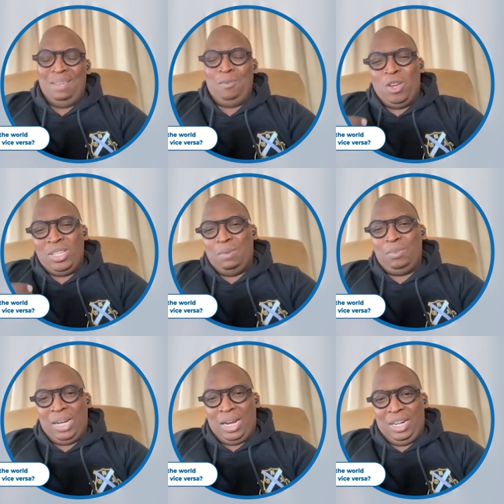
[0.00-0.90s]
same
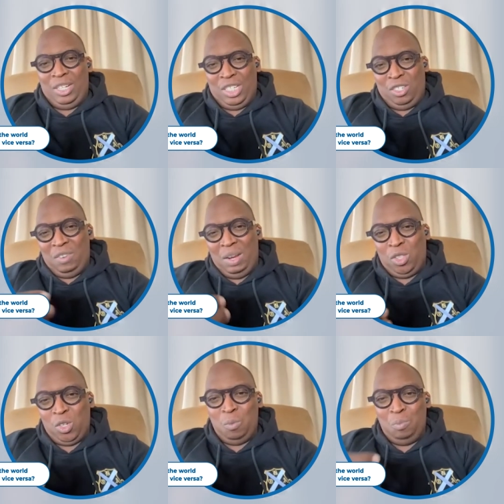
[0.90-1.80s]
concept is
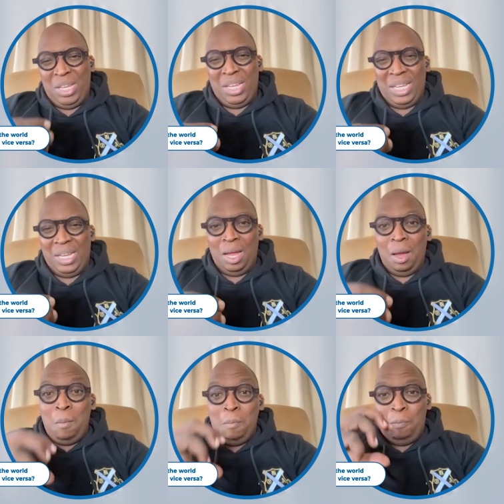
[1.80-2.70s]
driven through BE,
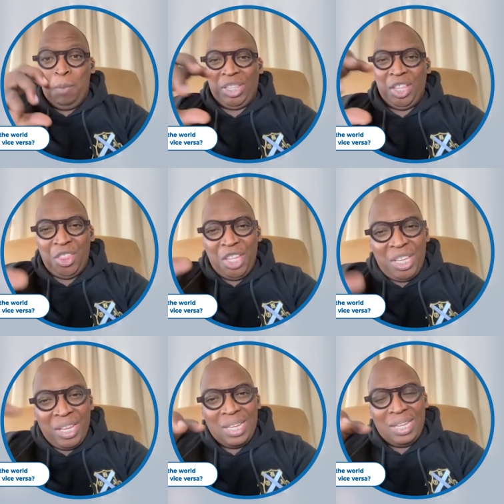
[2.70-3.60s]
but the
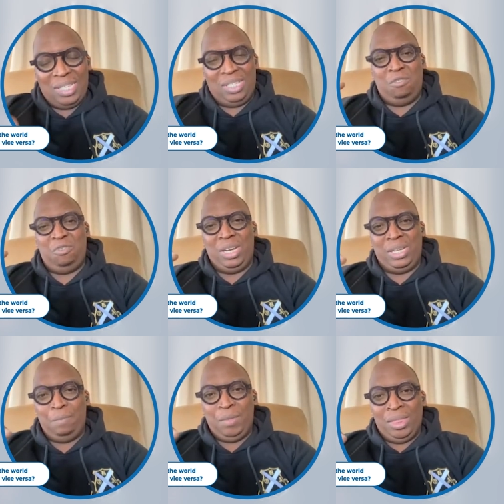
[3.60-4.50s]
thinking is different.
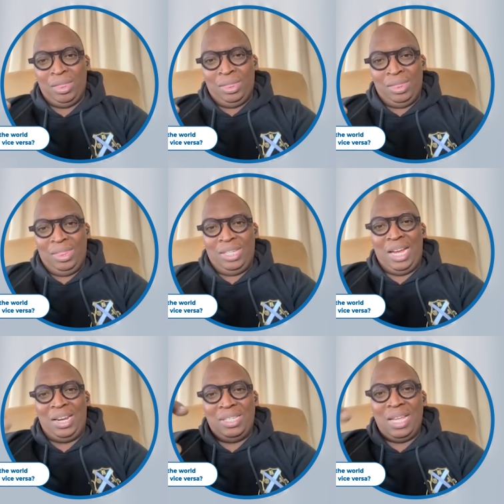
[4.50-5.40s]

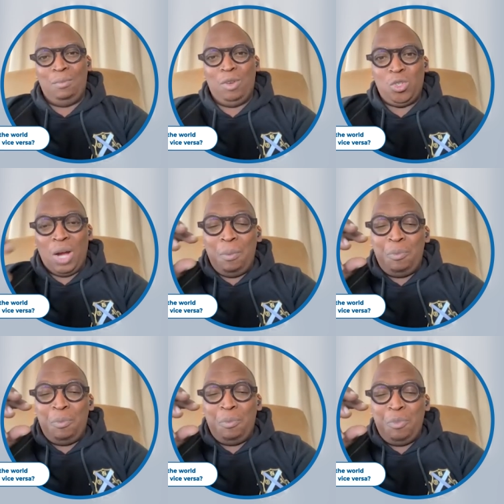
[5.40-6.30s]
The Chinese are able to
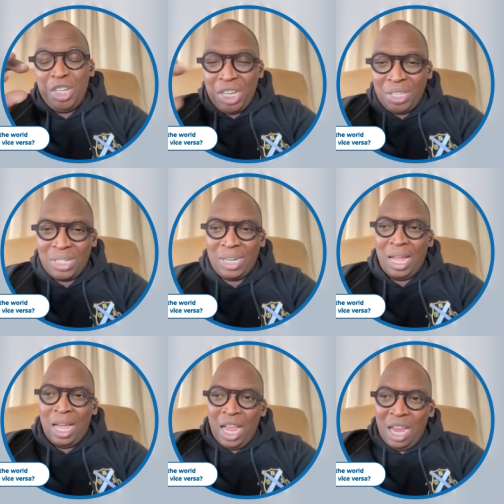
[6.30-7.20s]
appreciate that
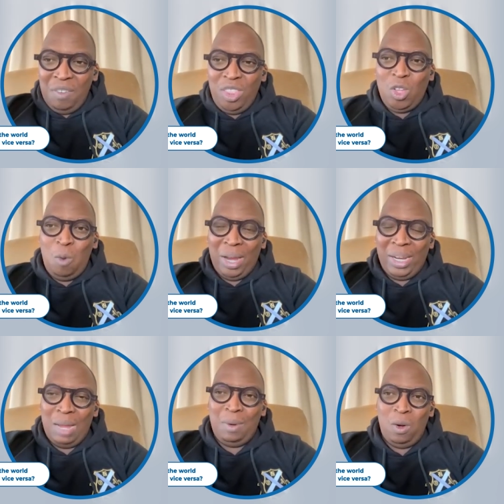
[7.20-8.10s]
even though my
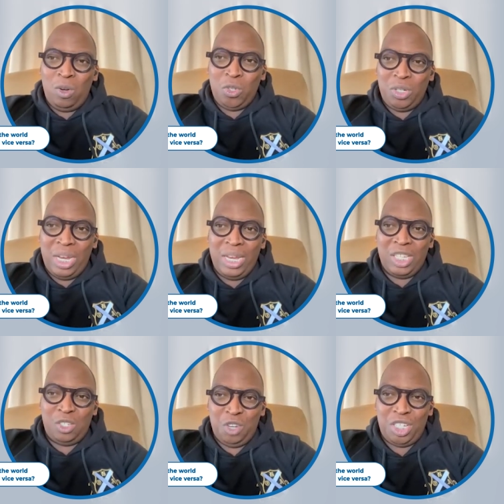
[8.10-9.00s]
neighbor today
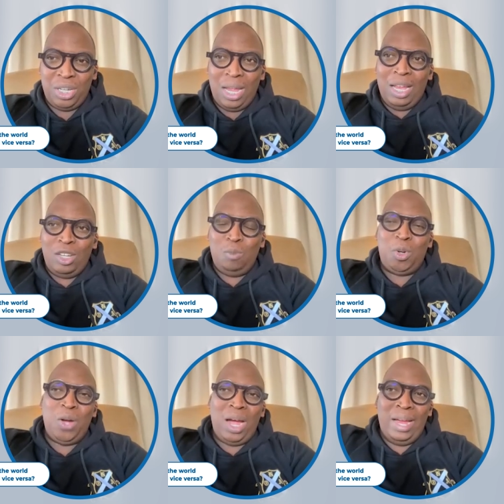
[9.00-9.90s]
is rich,
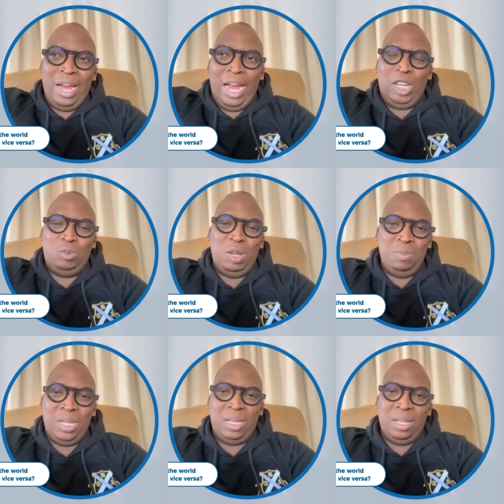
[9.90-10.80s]
tomorrow it will be
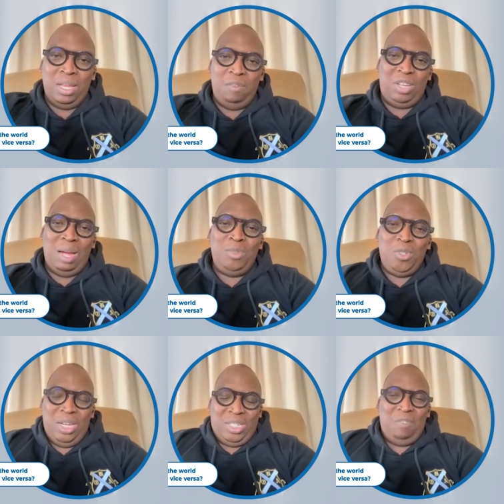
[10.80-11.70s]
me. If you come
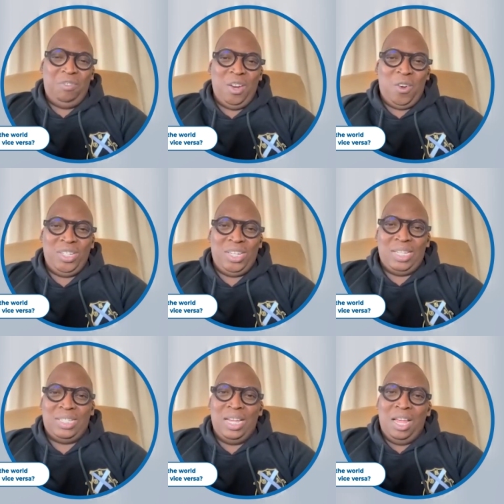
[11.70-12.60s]
to a South African
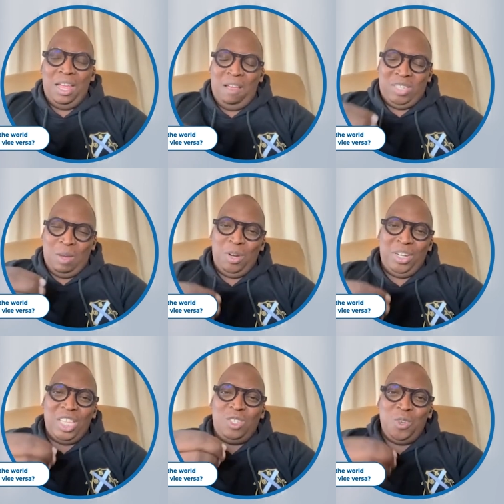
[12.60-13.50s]
context, if
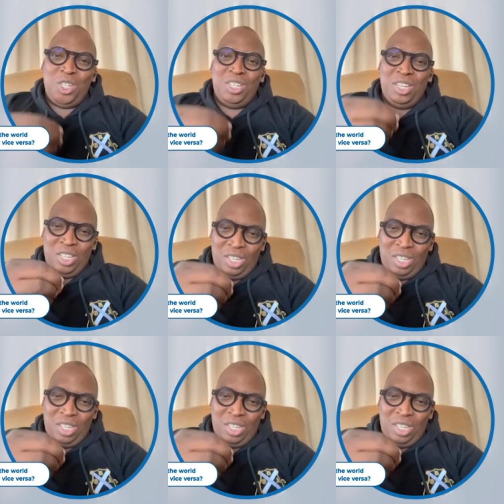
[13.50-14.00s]
someone gets rich